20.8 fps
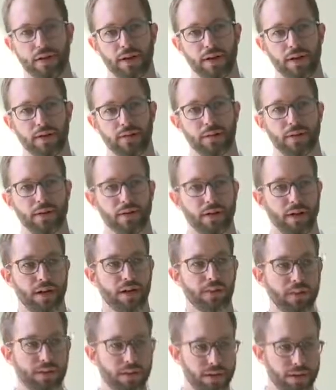Um, you know,
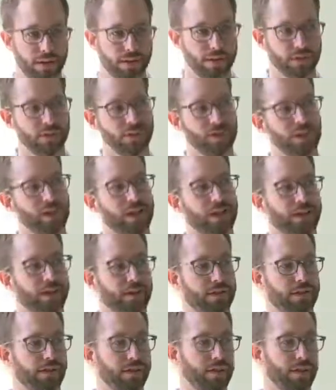I'm going to learn how
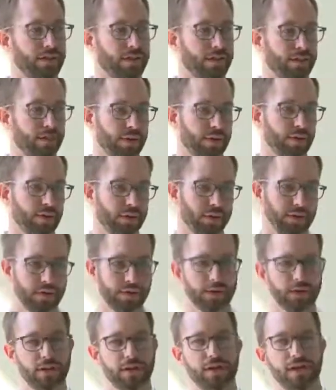to screen scrape. I'm going
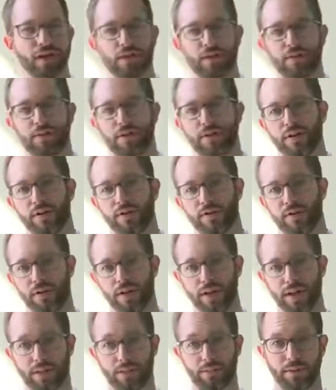to learn how to work
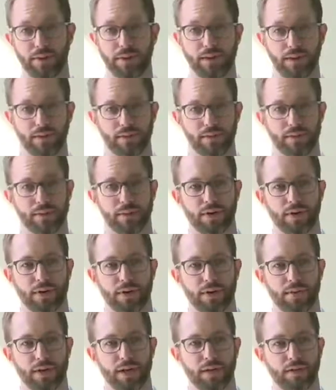with an application
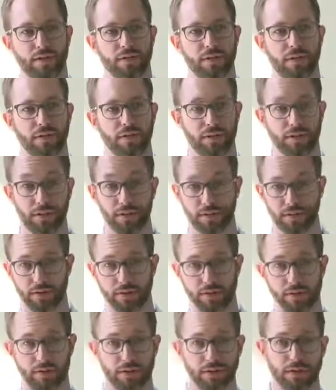programming interface. These are
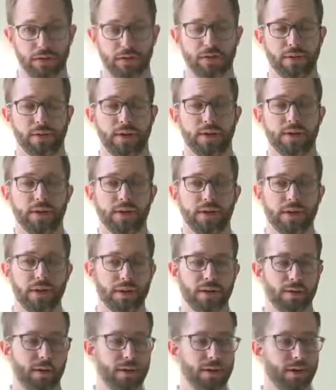the two things we're about to
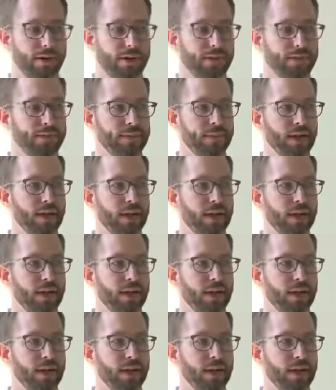talk about, right?